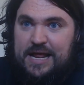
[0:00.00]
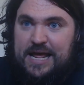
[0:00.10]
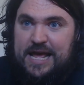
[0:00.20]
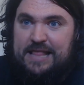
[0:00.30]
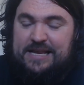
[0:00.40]

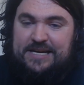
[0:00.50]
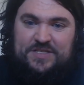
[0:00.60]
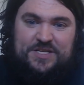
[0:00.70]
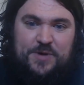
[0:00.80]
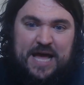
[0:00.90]
And then it
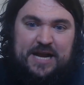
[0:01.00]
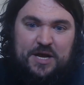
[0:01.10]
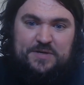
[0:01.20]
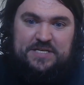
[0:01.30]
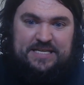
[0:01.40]
also kind of
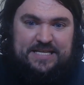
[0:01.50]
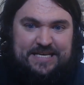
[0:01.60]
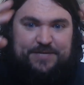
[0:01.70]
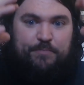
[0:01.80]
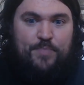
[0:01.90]
goes into
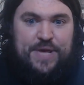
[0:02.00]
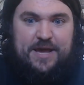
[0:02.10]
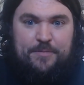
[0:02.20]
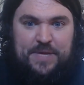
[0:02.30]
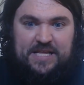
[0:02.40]
this
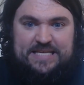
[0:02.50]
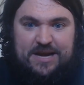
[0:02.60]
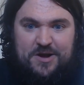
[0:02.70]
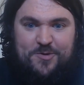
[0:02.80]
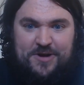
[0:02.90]
big
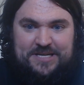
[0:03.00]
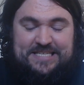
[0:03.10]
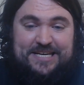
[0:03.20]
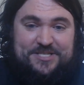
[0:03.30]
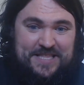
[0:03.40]
military
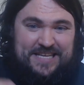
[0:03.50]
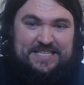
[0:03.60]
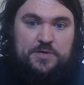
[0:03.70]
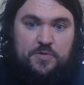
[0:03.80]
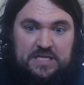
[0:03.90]
organization that
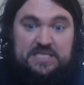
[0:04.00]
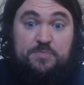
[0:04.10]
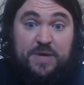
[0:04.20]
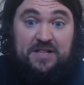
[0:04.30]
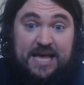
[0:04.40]
isn't really
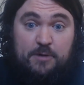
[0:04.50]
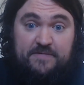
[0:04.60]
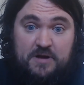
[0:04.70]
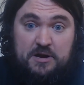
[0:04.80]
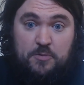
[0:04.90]
spelled out
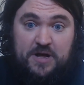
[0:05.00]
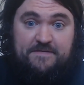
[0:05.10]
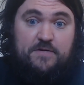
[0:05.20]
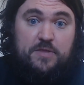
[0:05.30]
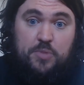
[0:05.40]
very well
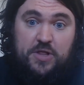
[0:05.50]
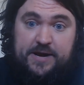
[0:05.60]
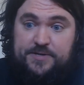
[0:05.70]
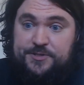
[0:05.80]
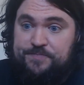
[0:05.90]
for the
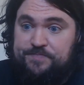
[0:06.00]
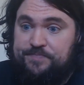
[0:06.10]
players.